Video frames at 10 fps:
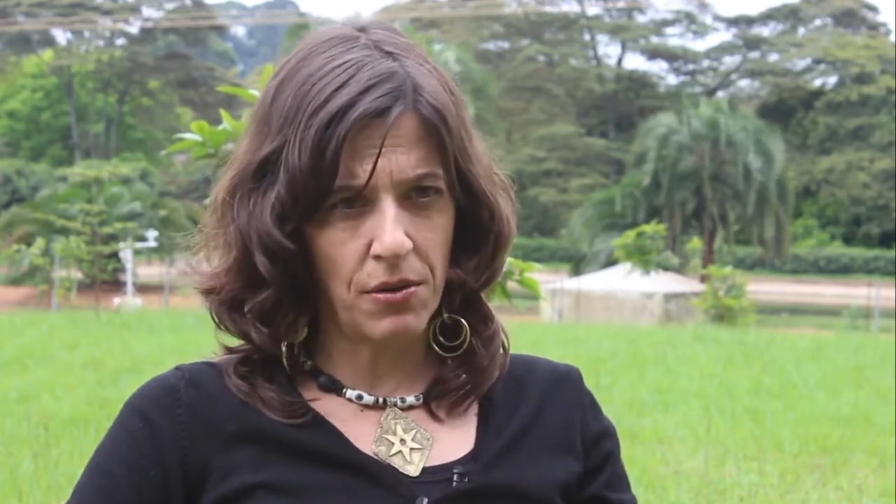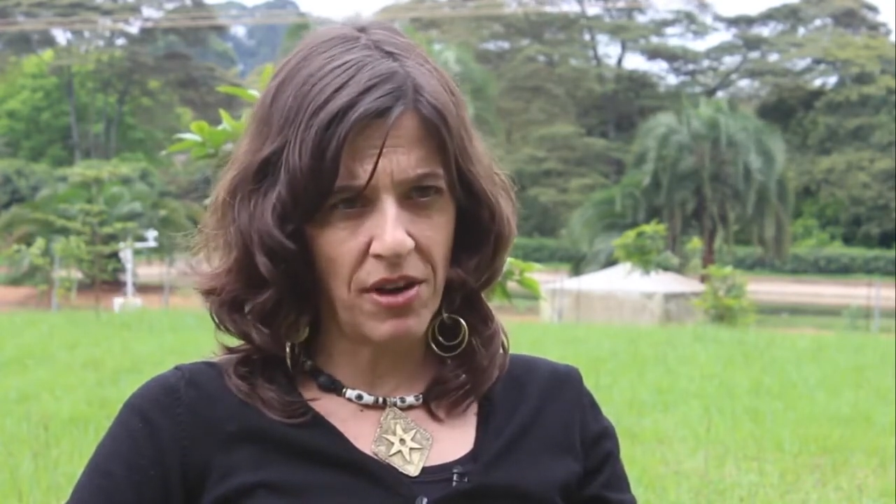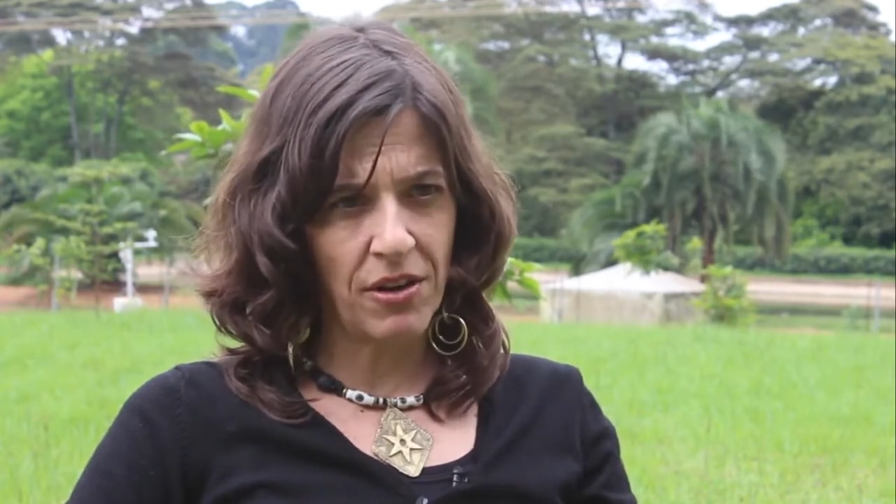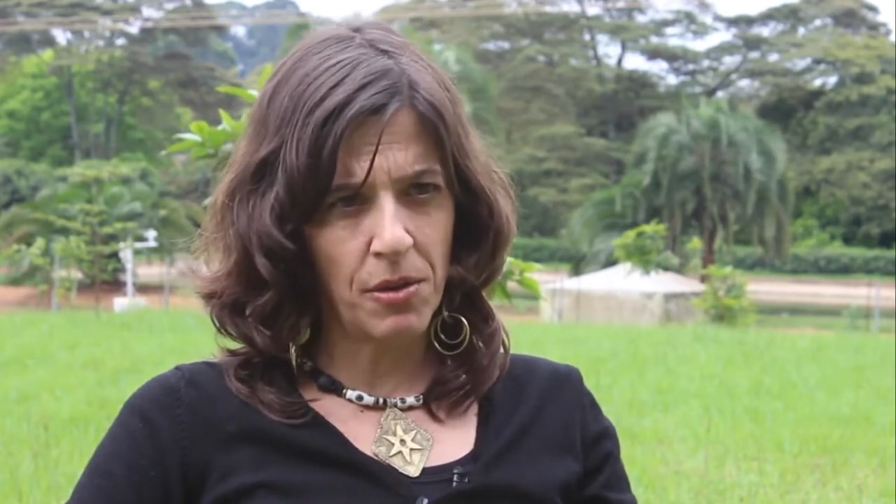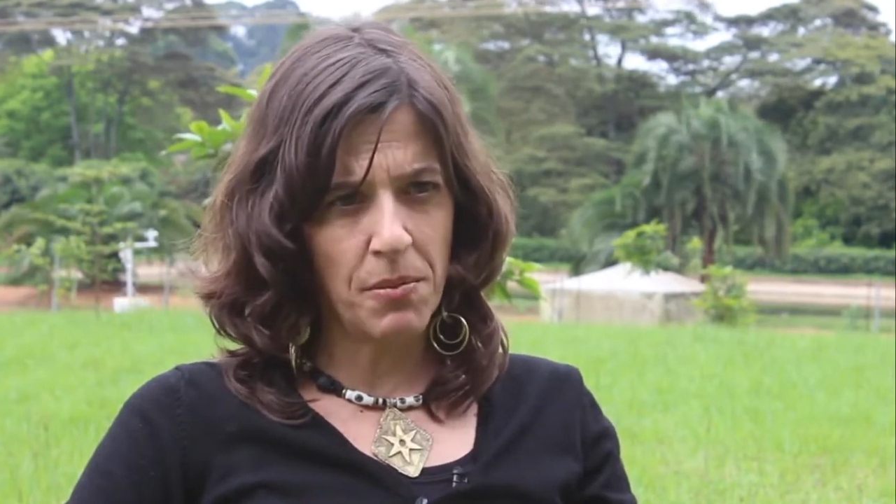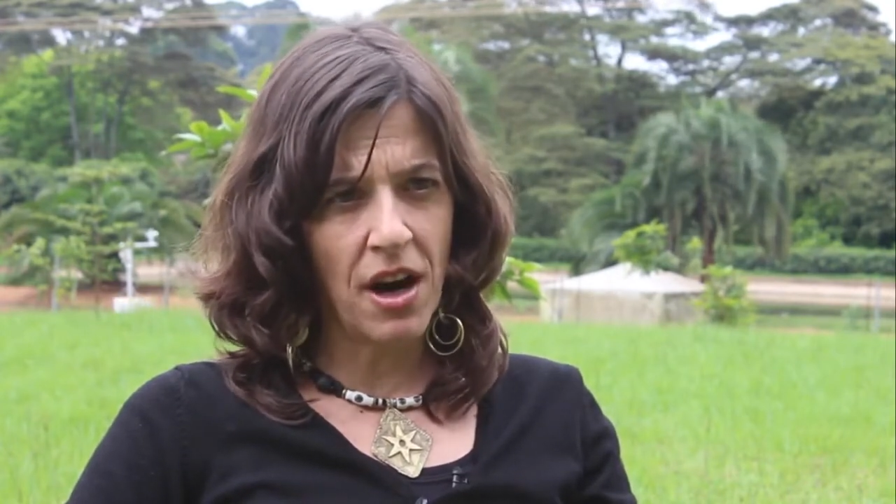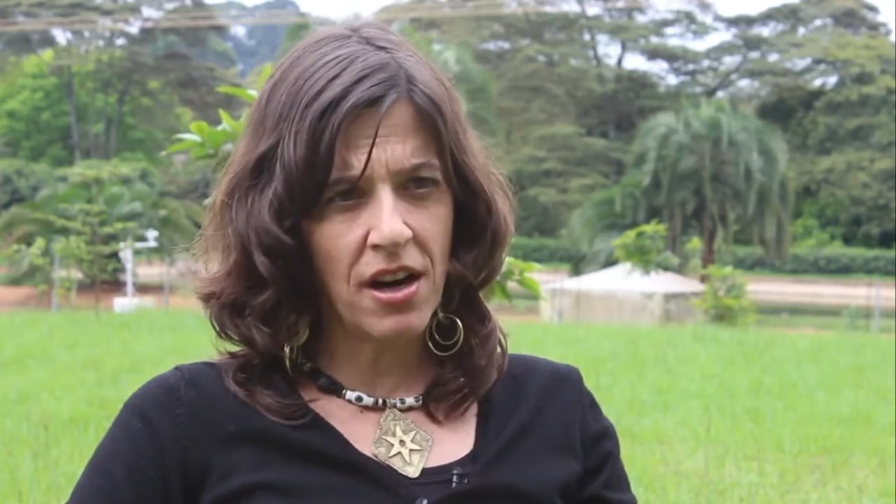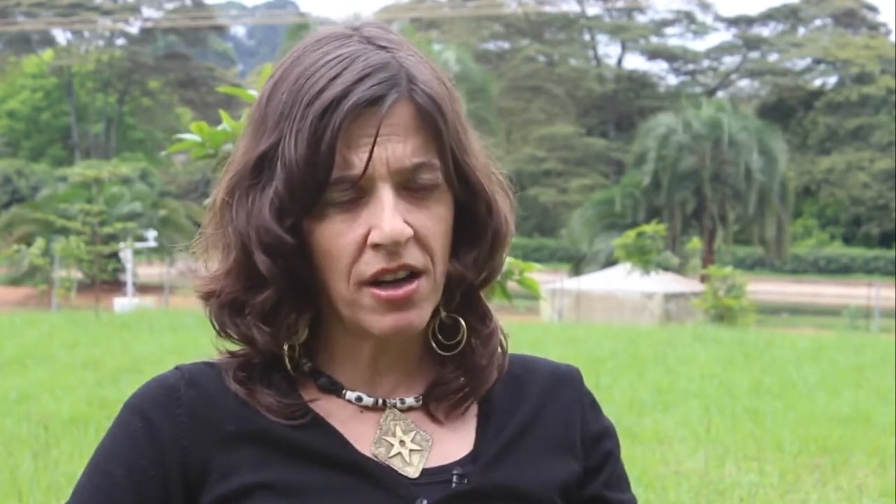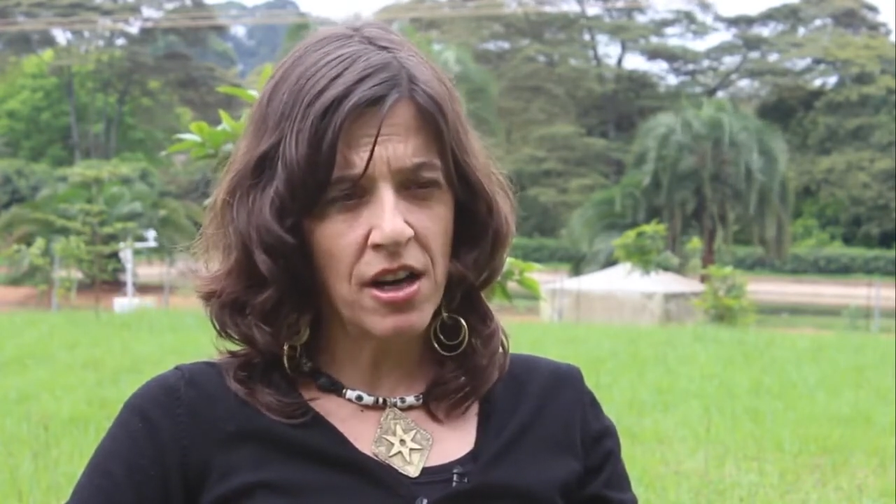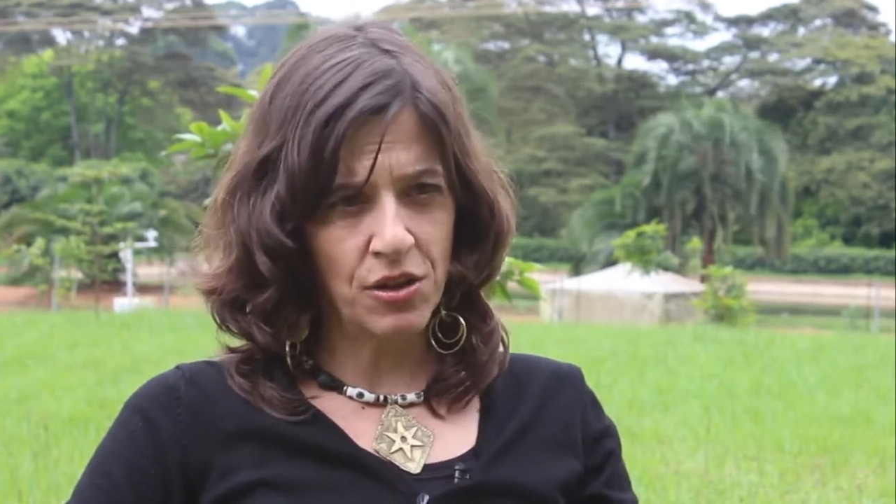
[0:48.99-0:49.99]
around the
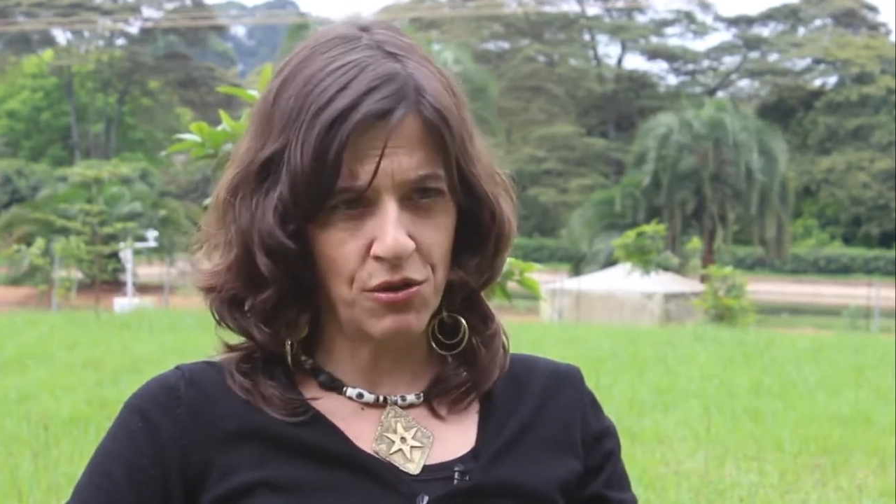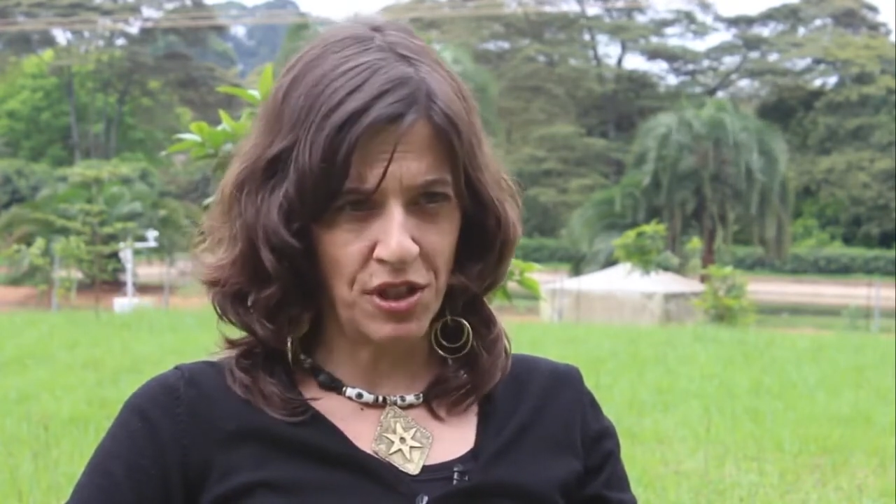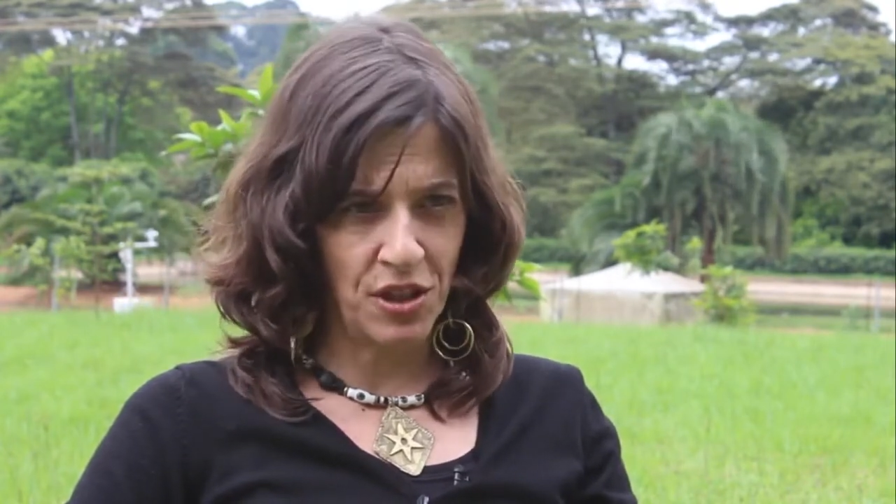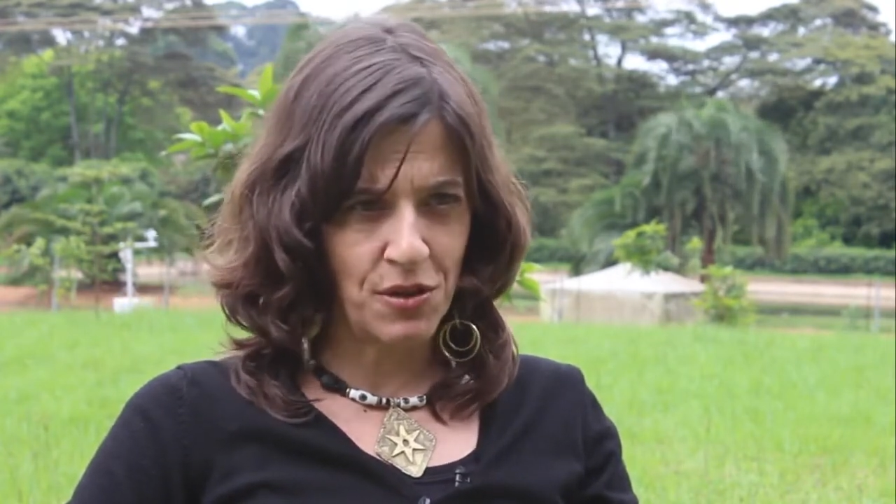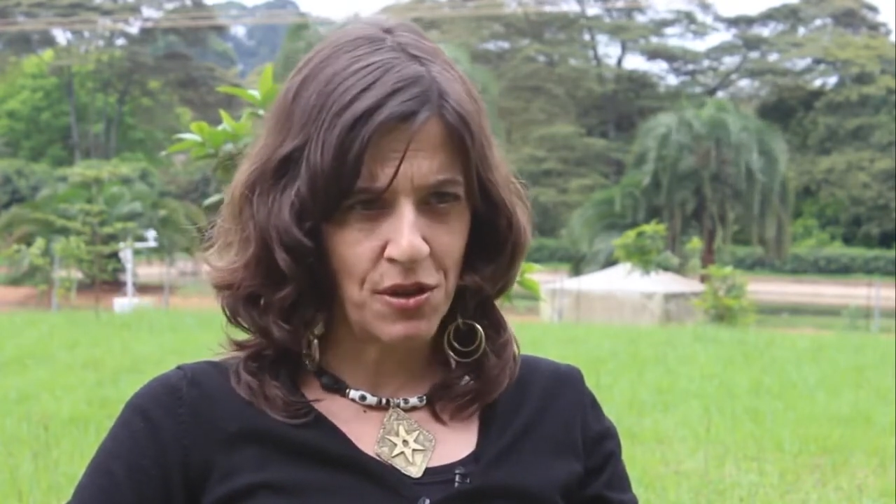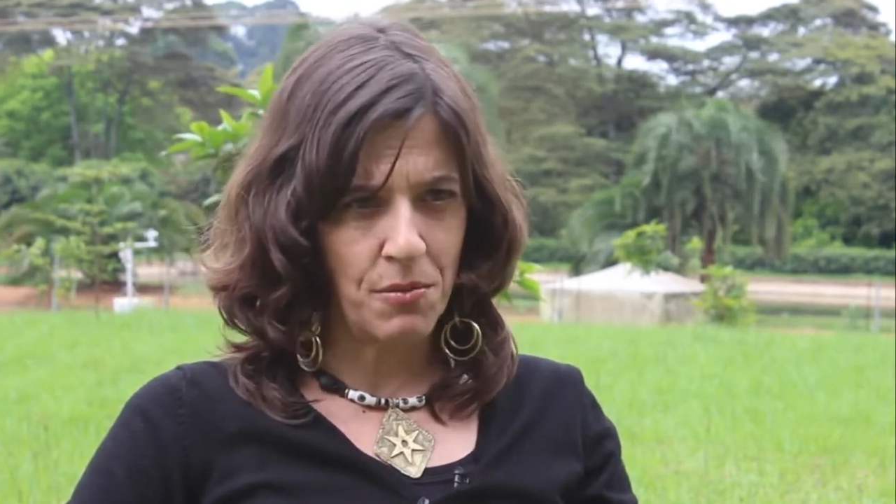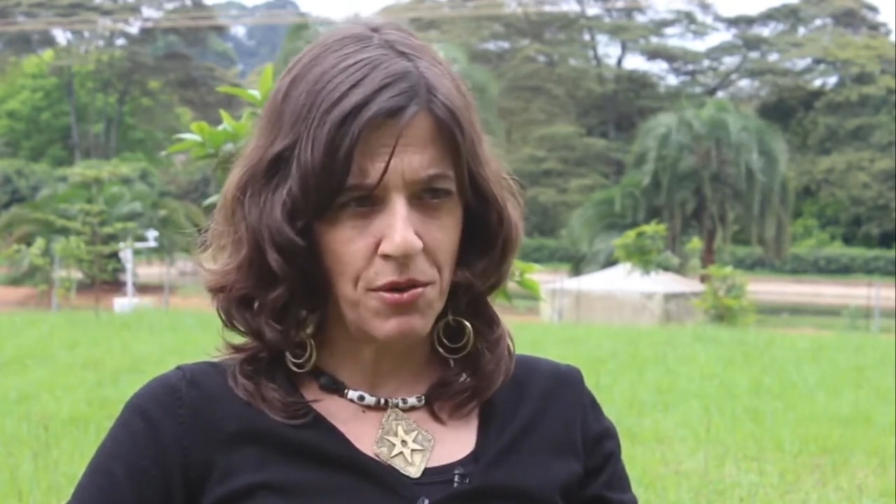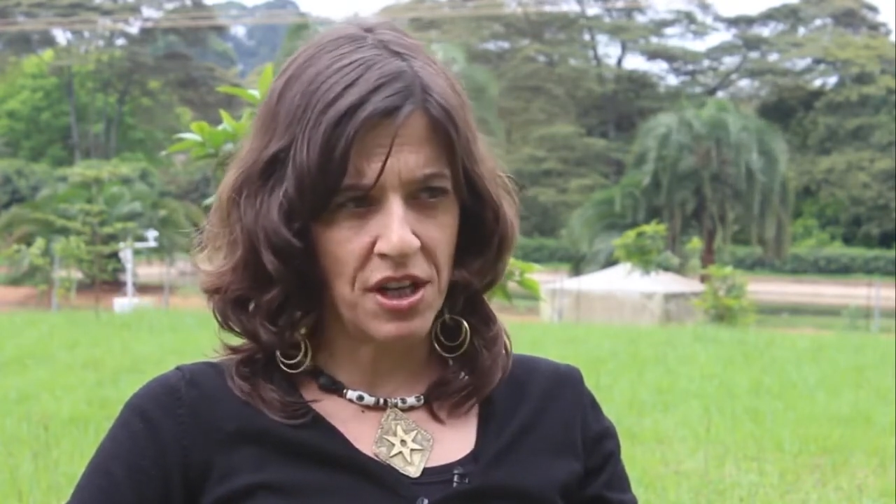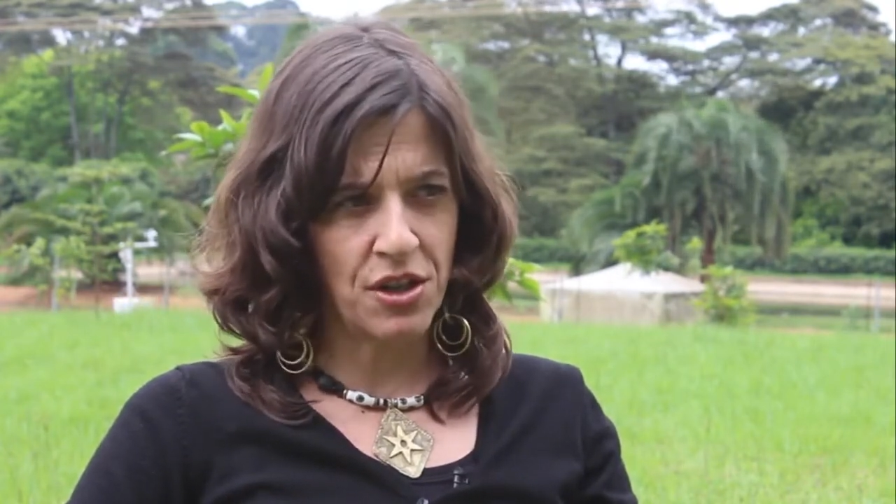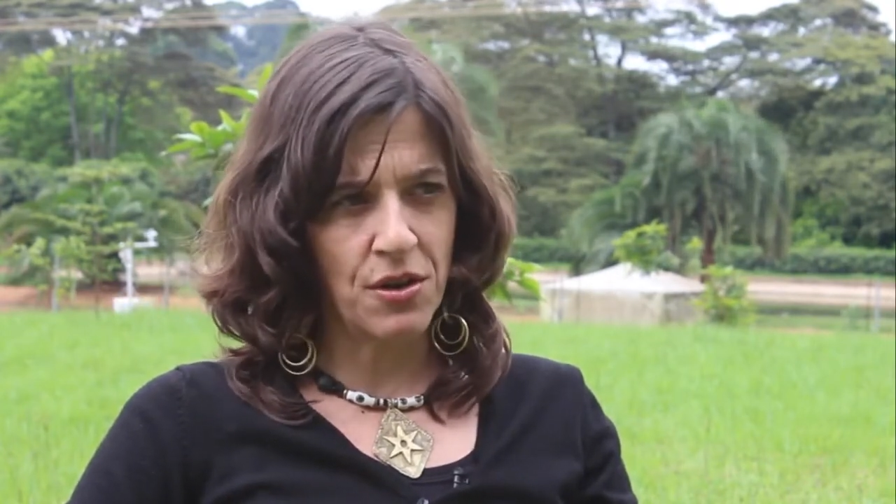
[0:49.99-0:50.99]
park to reduce the
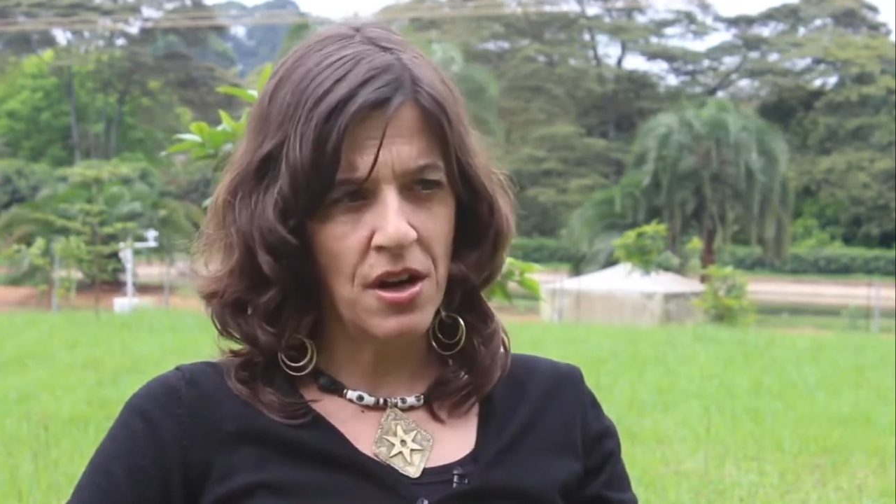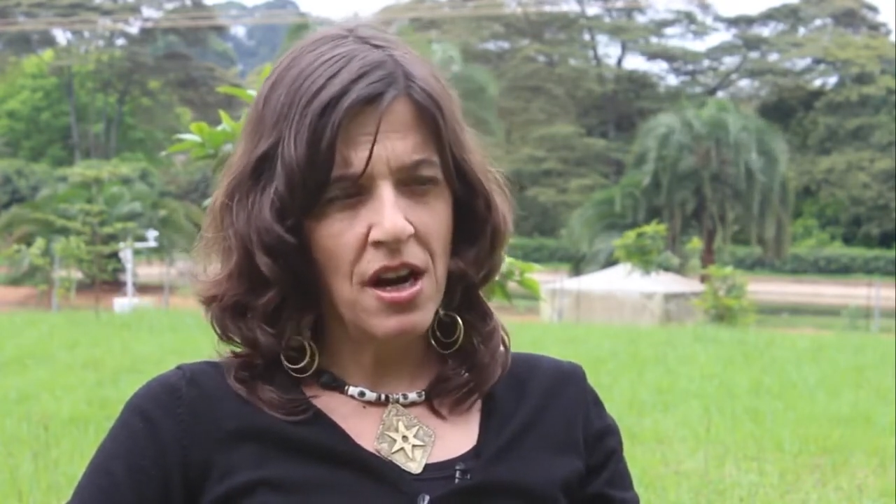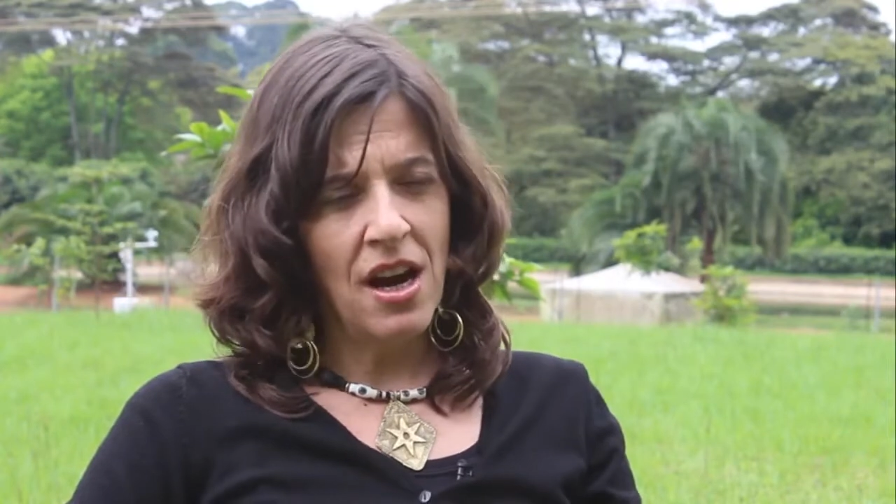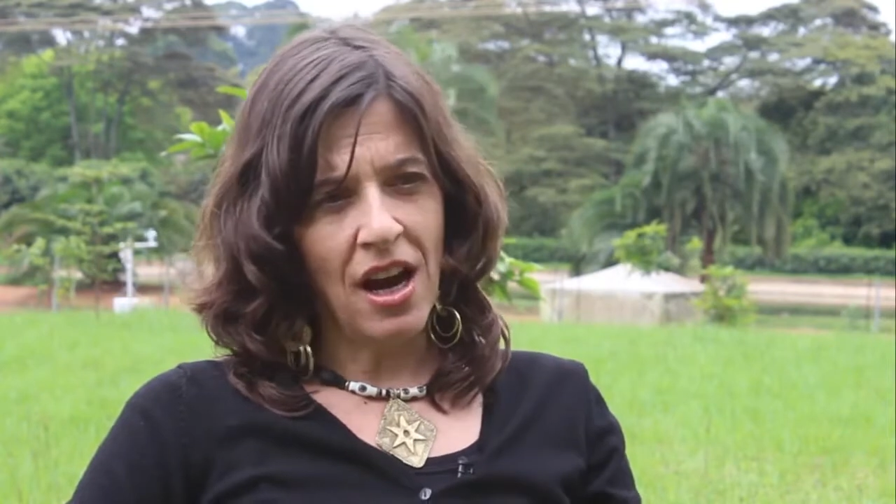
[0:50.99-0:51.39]
pressure.